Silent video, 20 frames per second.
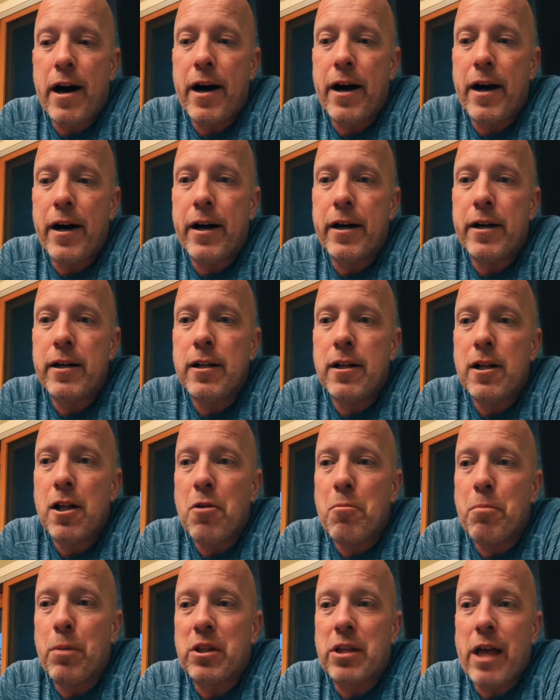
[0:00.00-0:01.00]
Uh,
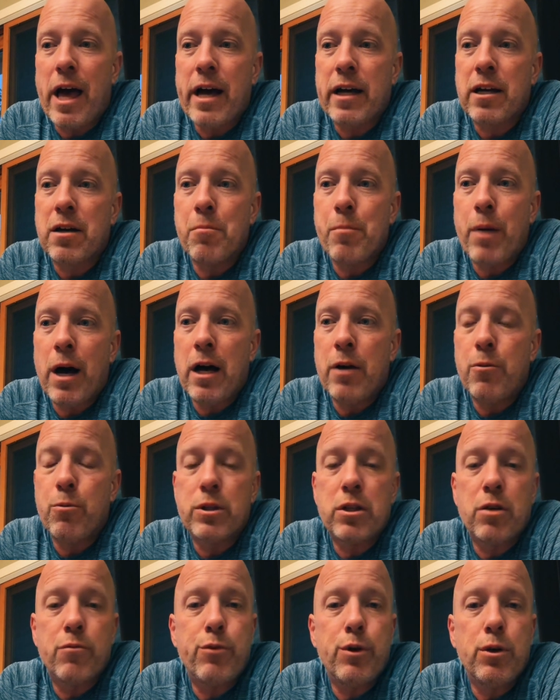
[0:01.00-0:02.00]
but that
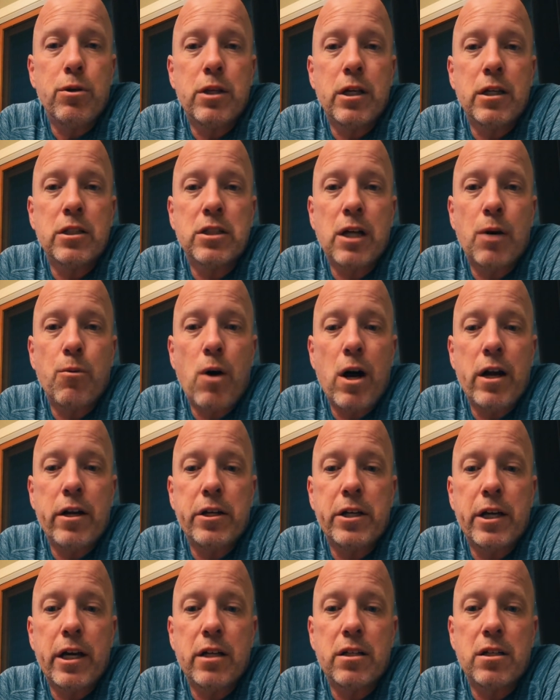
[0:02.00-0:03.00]
combined with a few things I
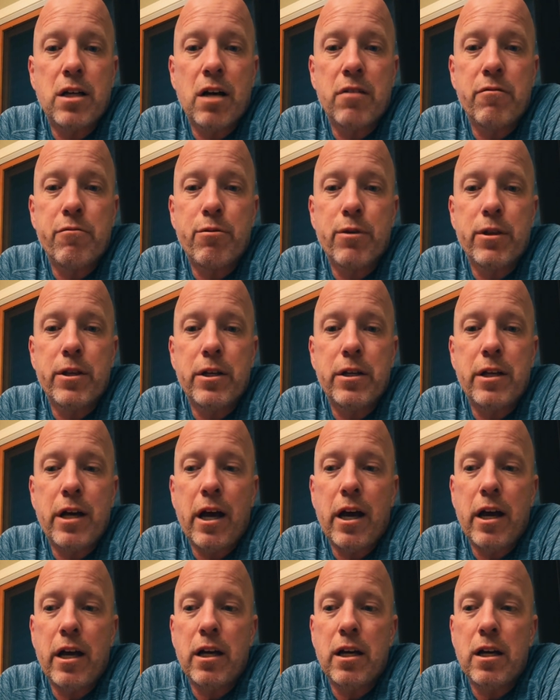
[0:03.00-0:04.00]
wanted to get done for
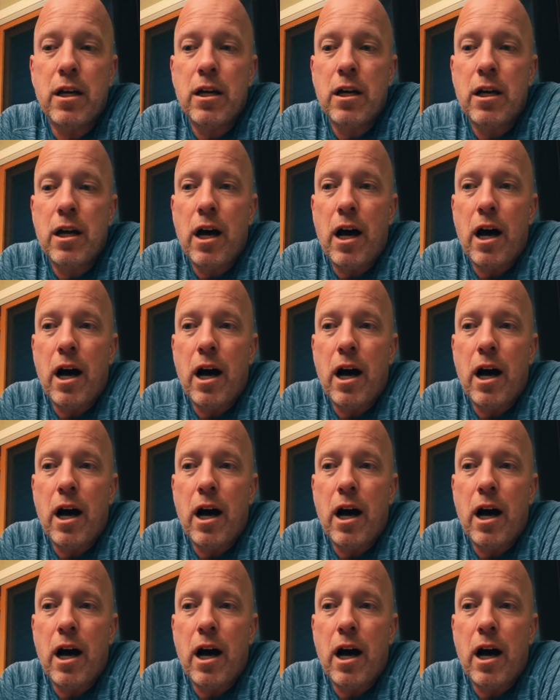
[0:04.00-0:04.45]
the day,